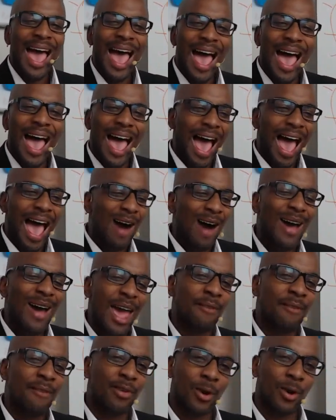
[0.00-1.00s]

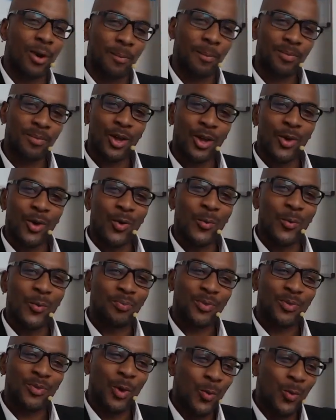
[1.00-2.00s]
However,
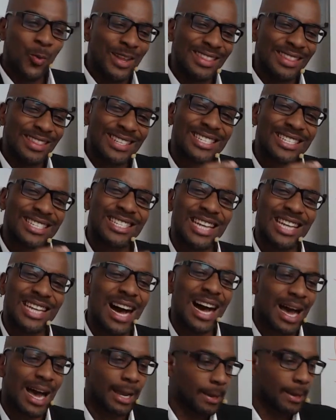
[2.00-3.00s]
when the
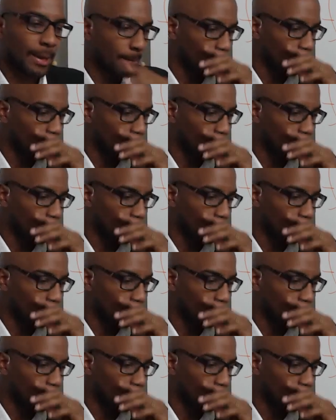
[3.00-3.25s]
sun